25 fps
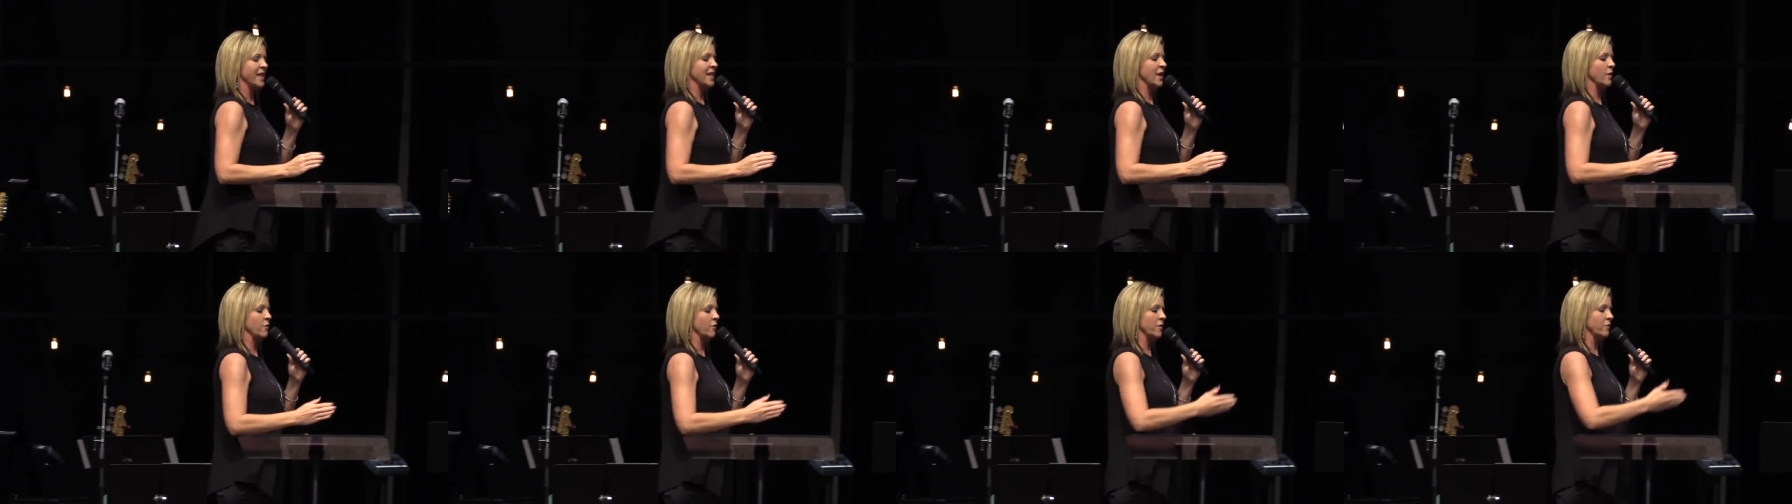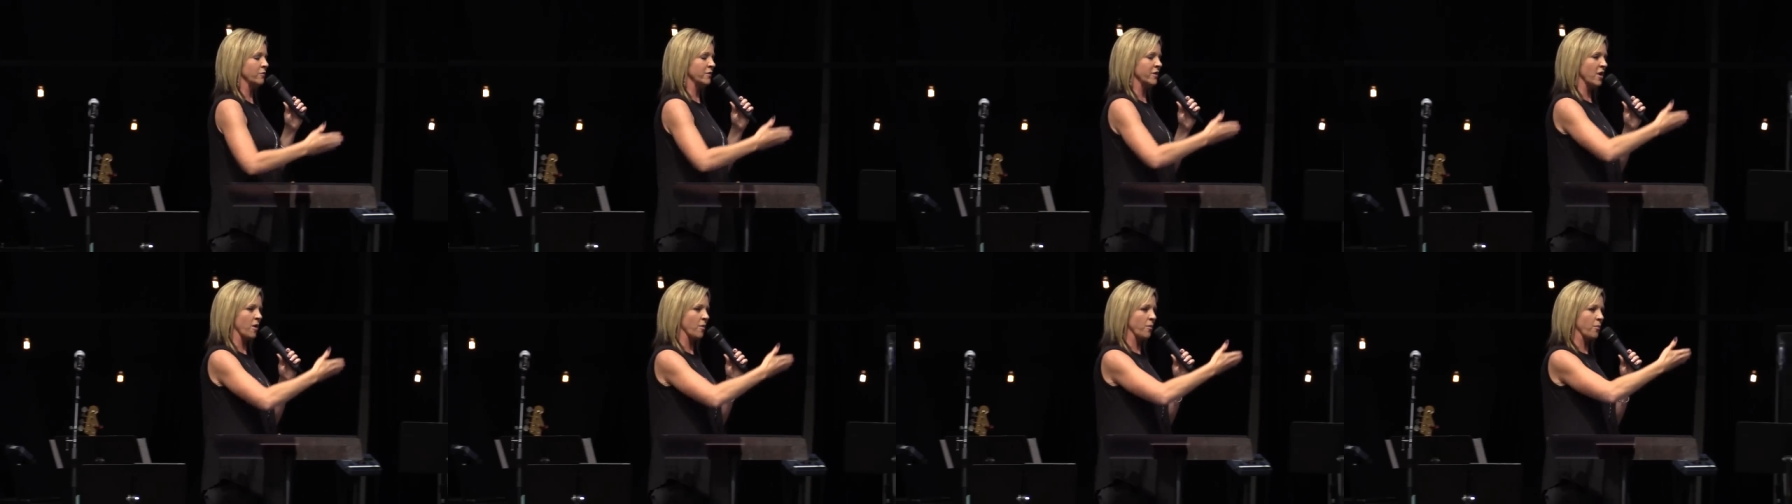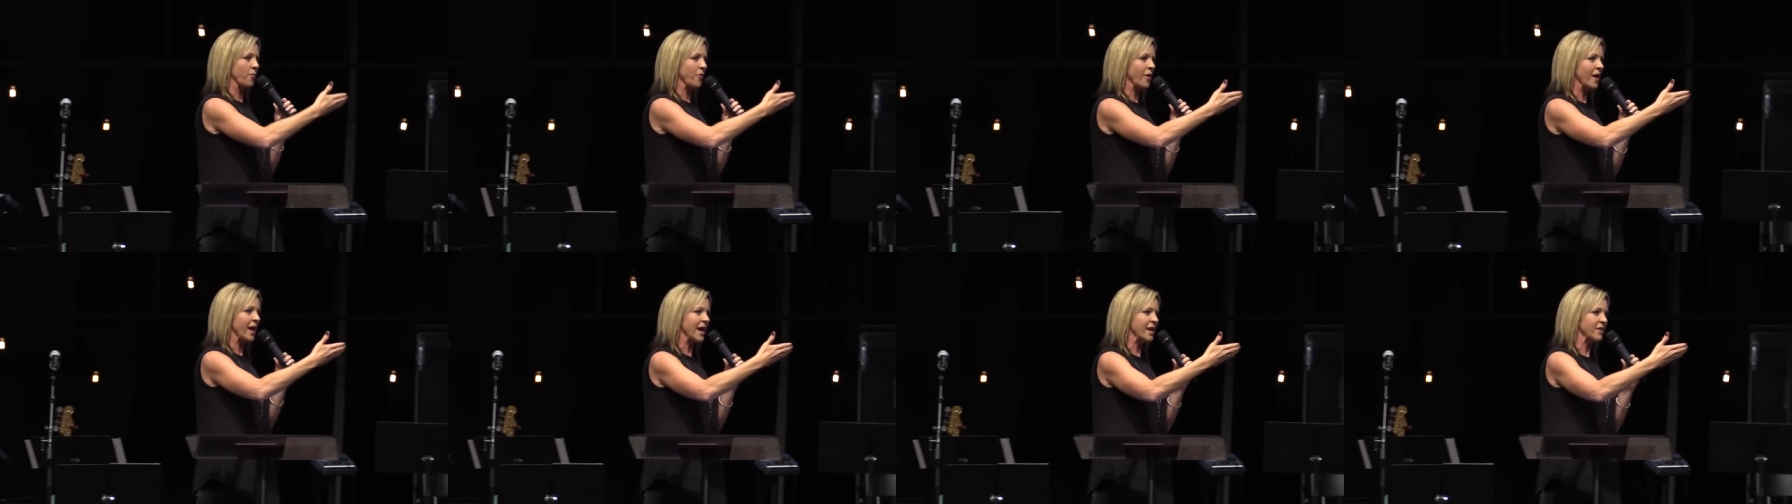that when we are
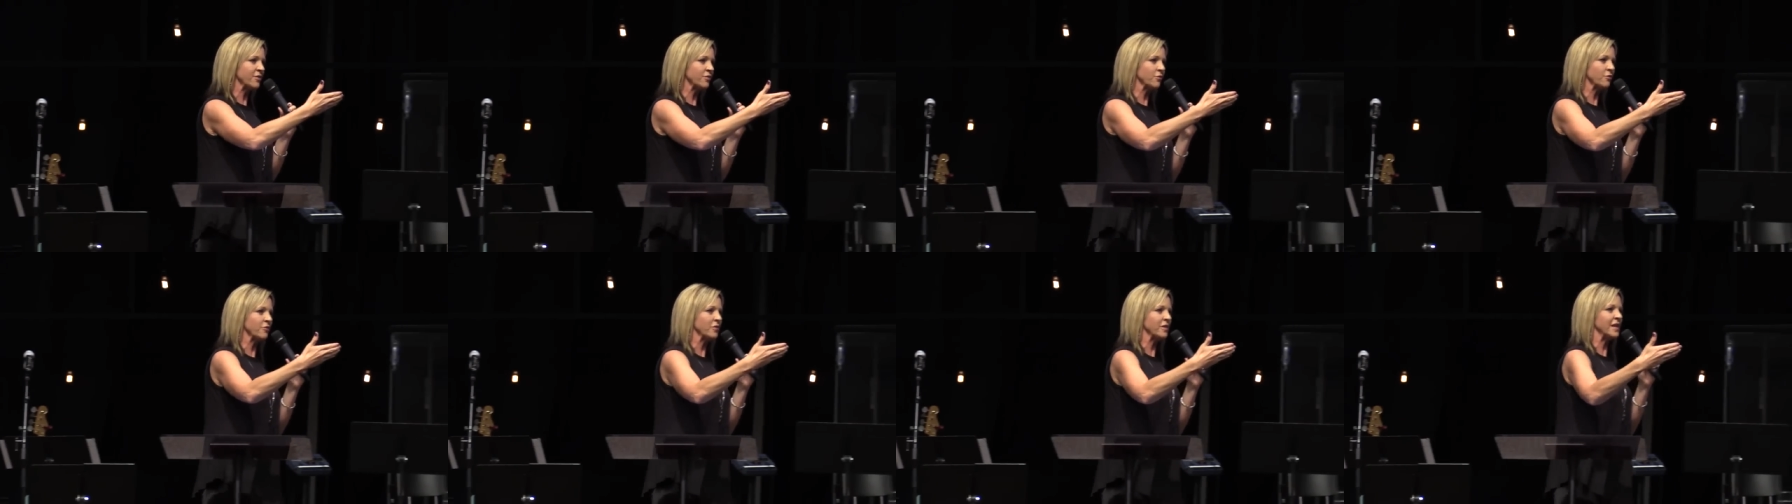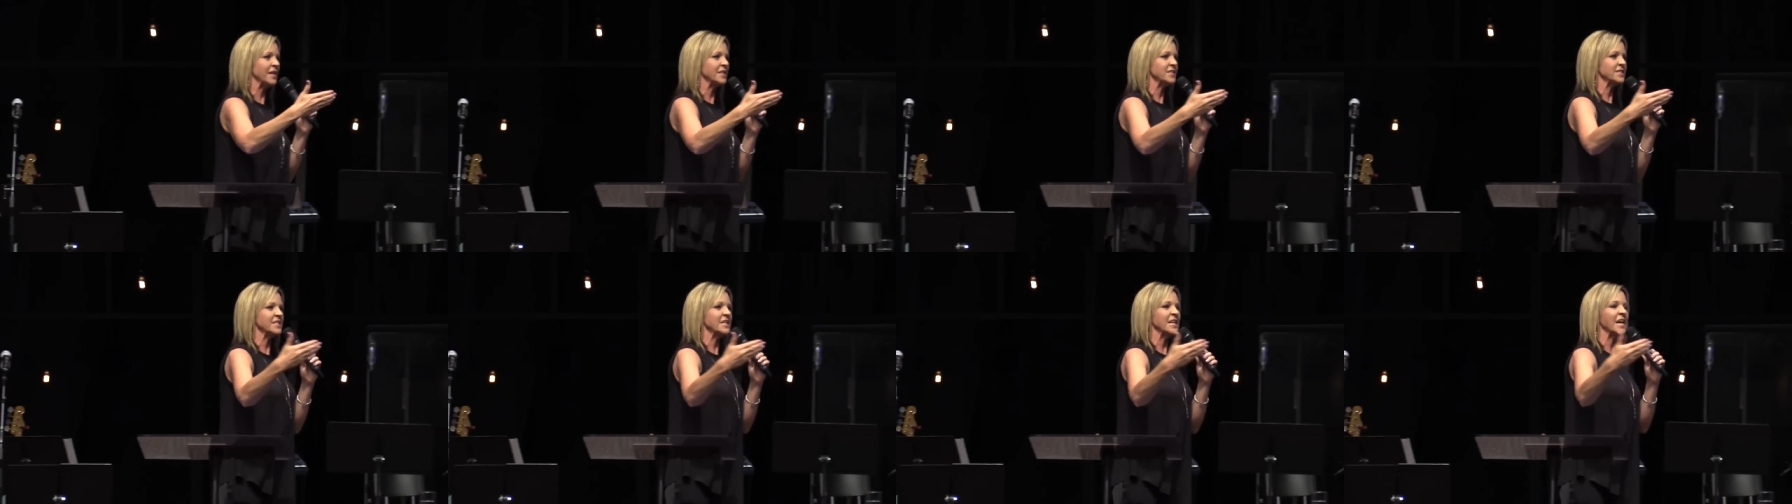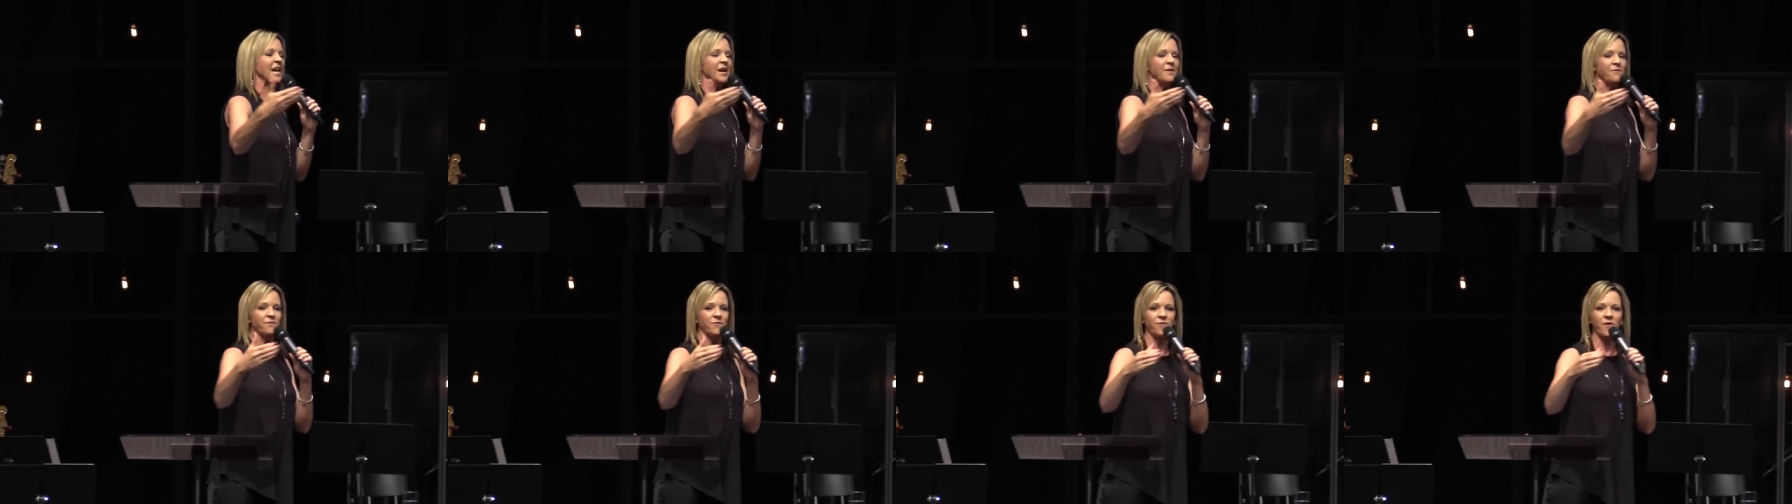praying through these
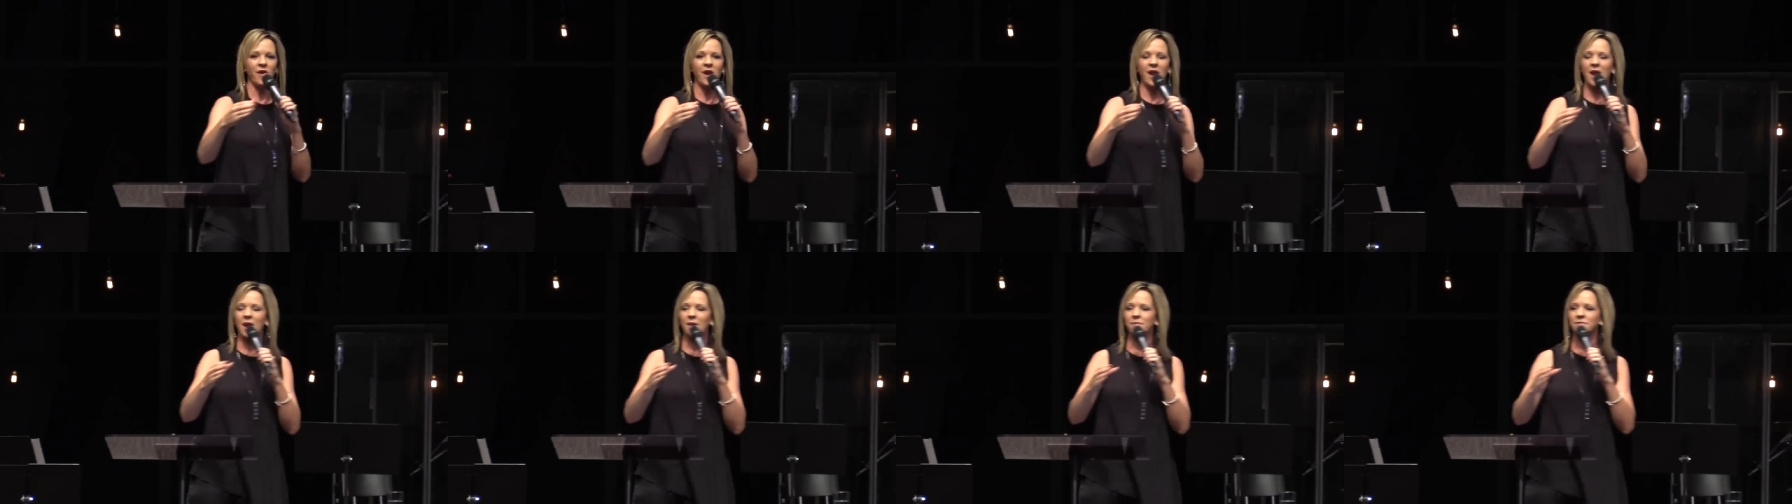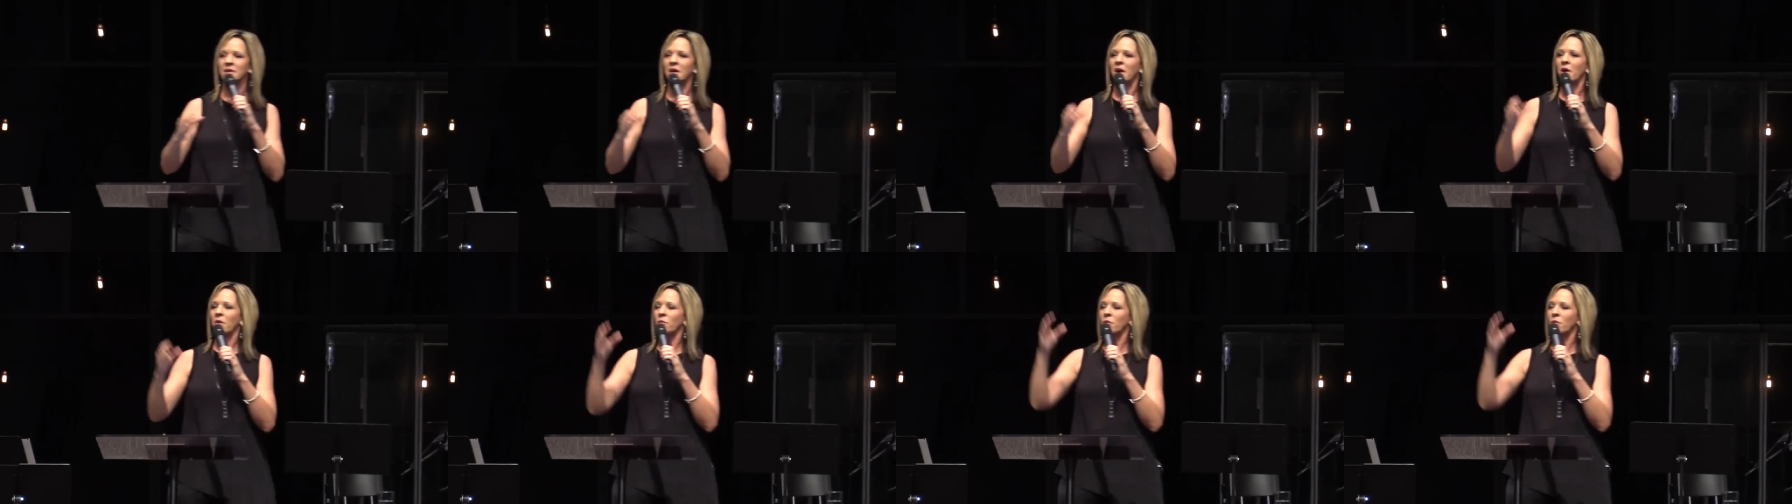time frames